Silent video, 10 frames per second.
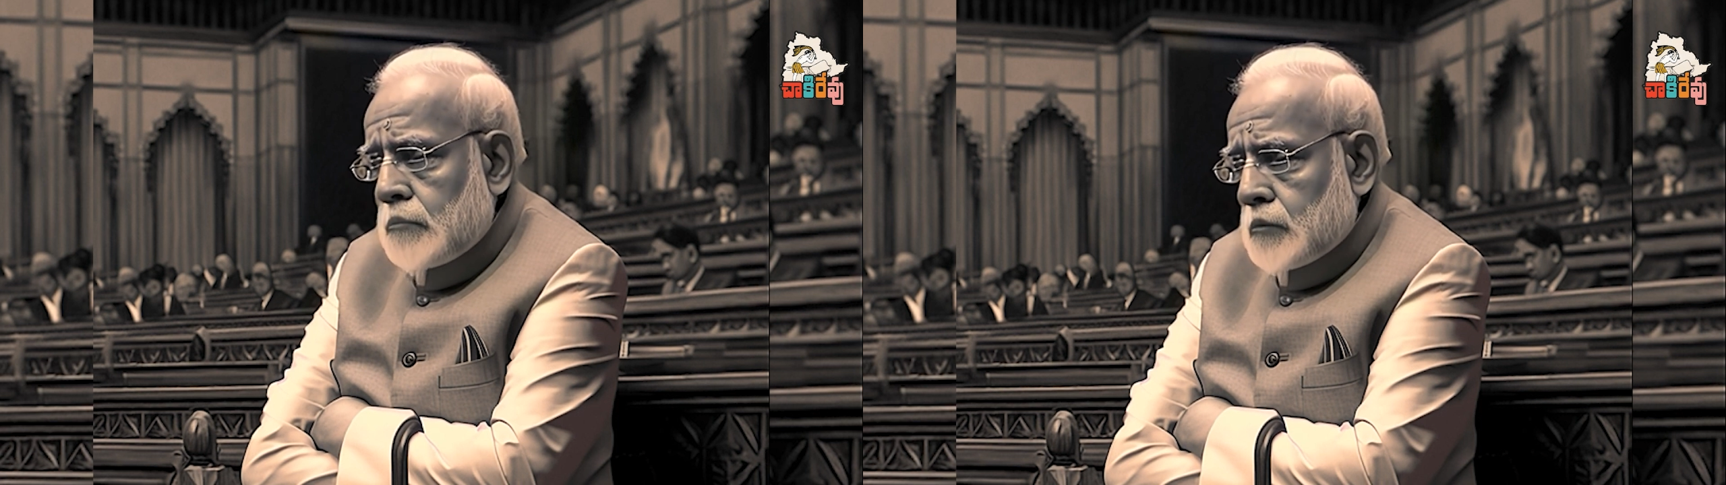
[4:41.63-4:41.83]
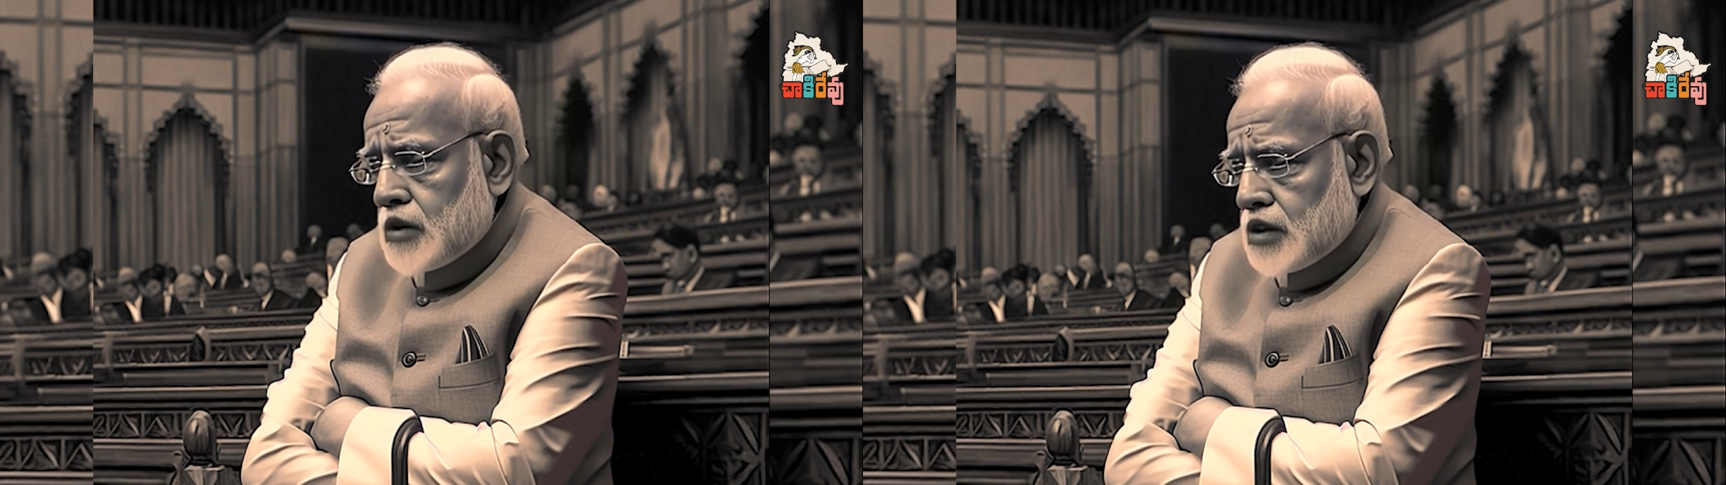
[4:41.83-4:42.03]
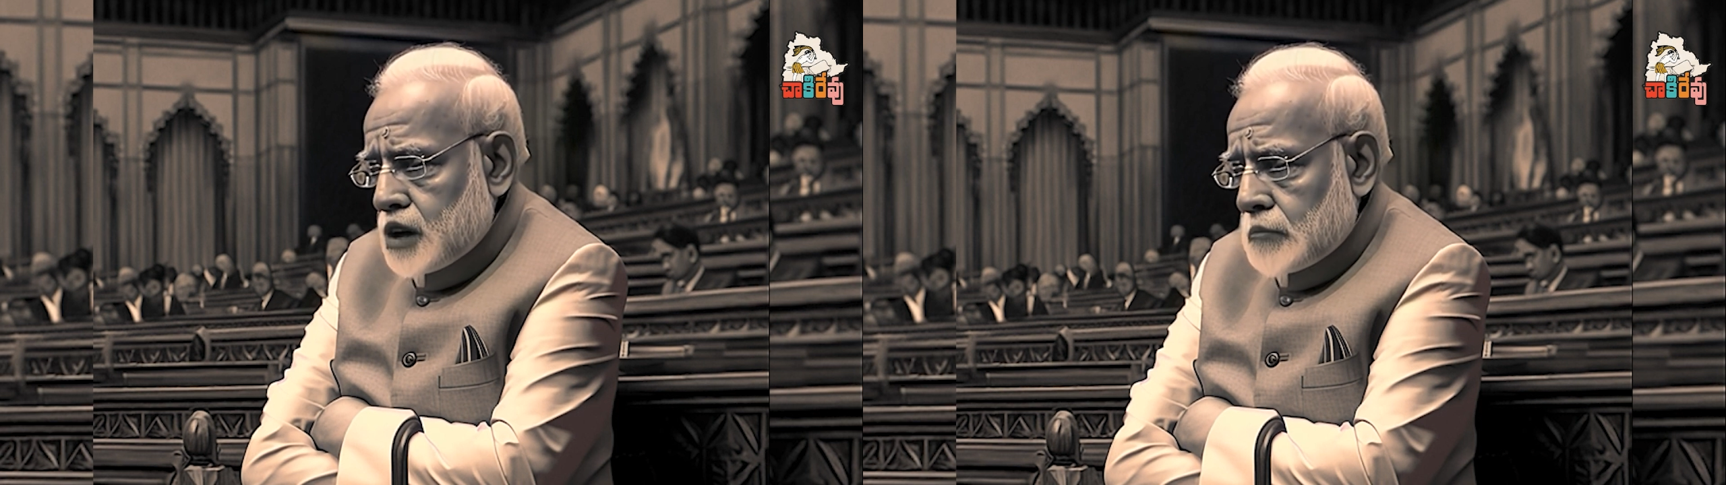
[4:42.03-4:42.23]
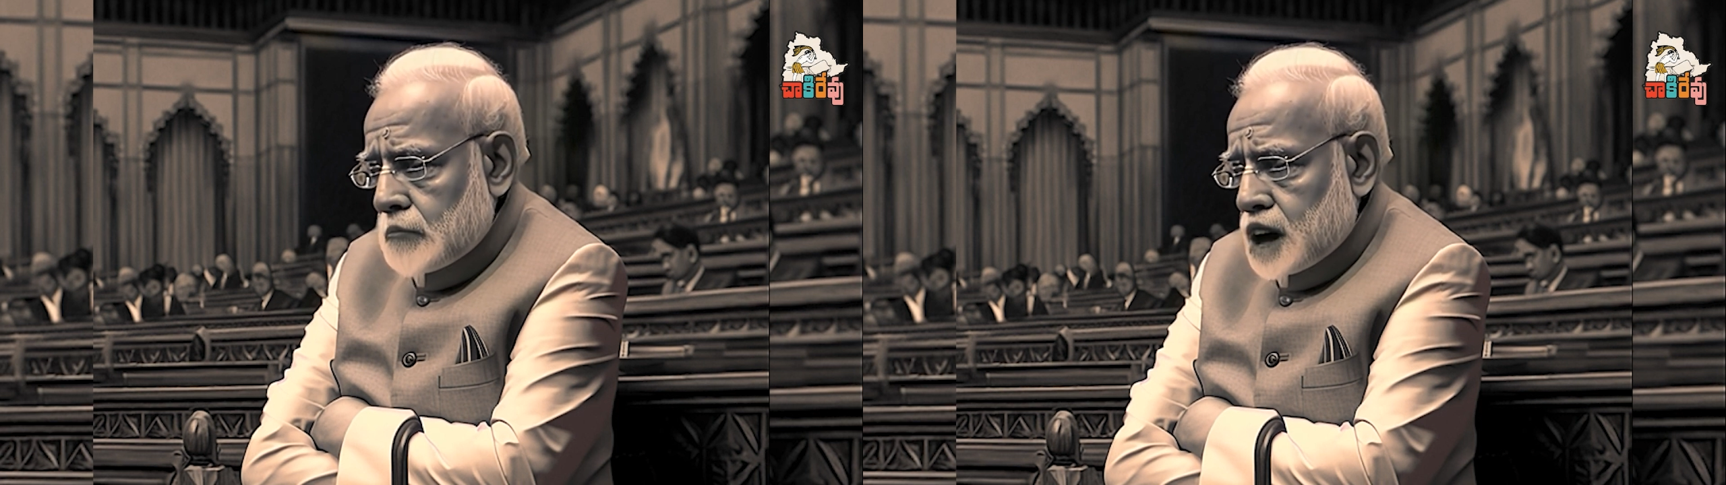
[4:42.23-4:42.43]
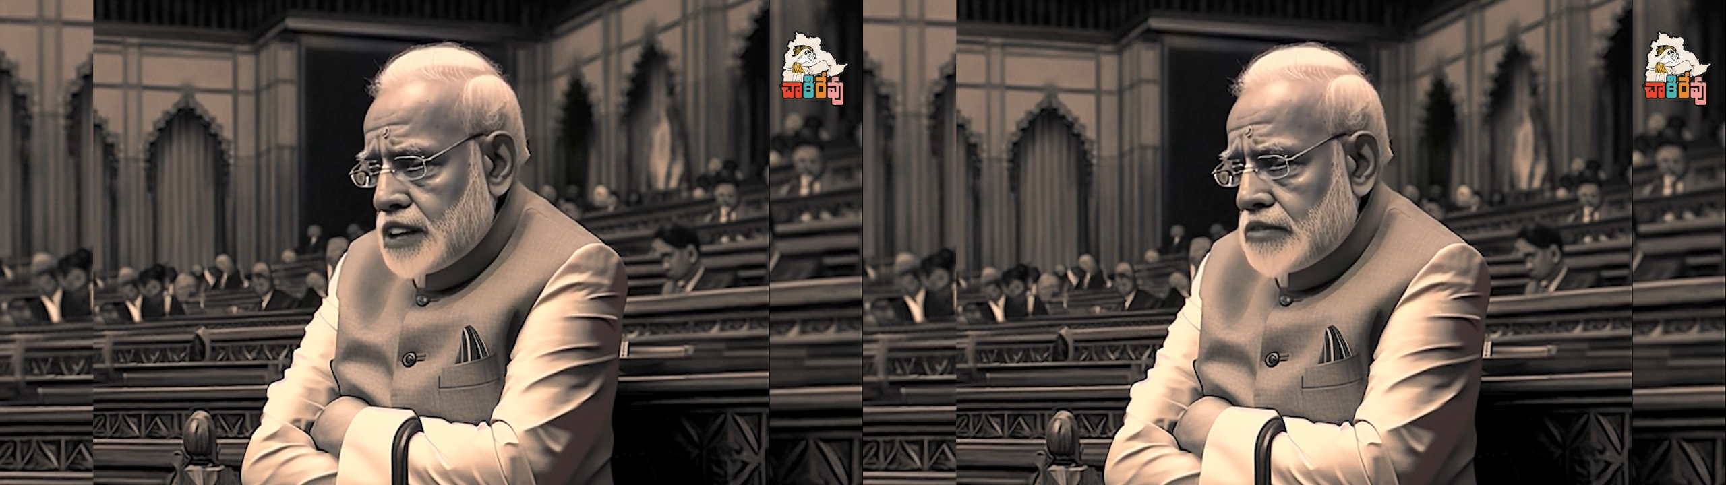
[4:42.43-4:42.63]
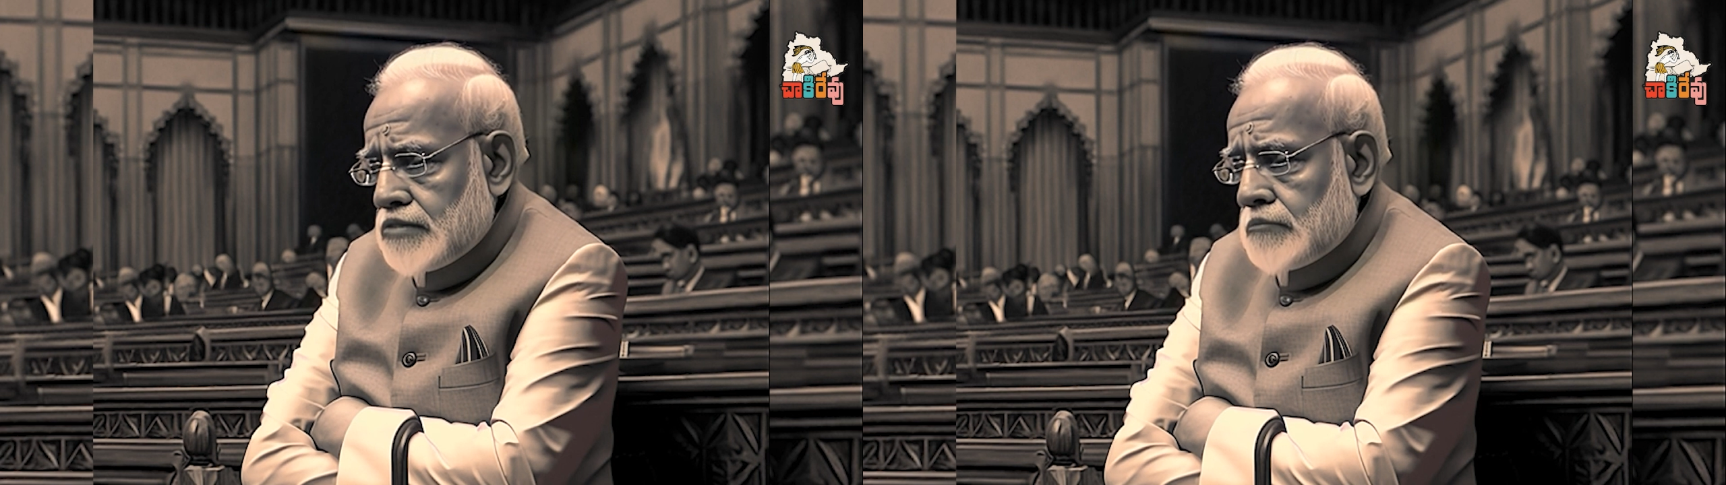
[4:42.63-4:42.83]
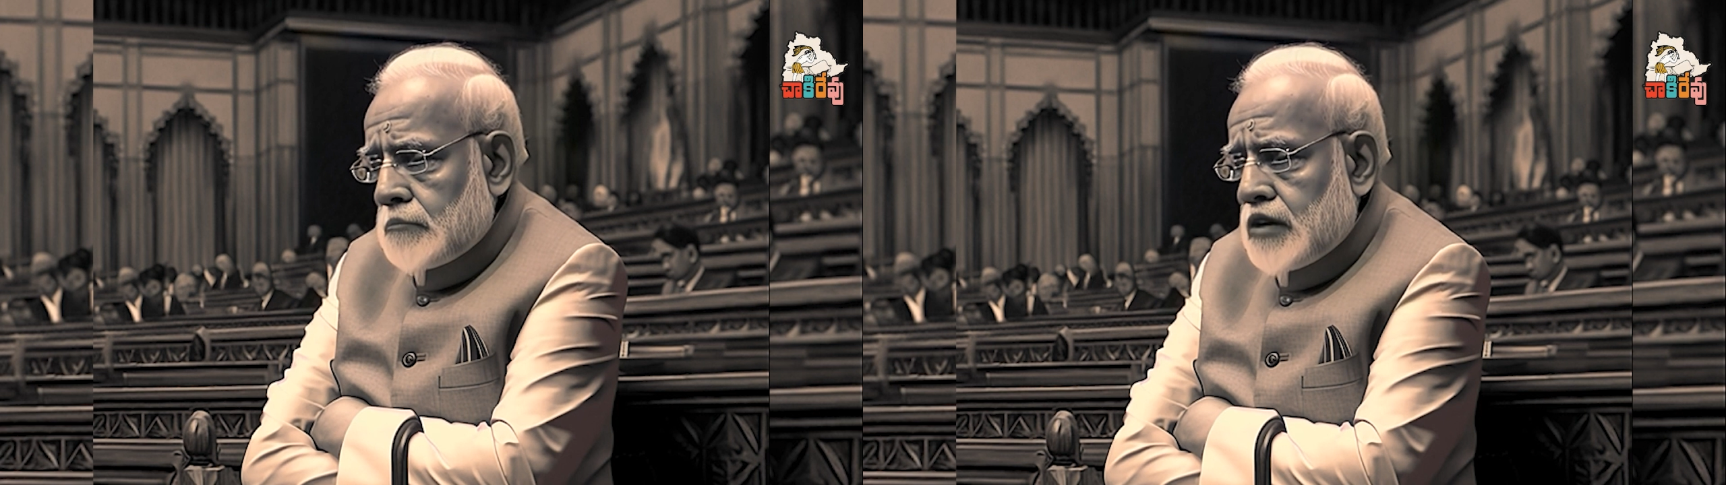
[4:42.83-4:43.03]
am just a good friend.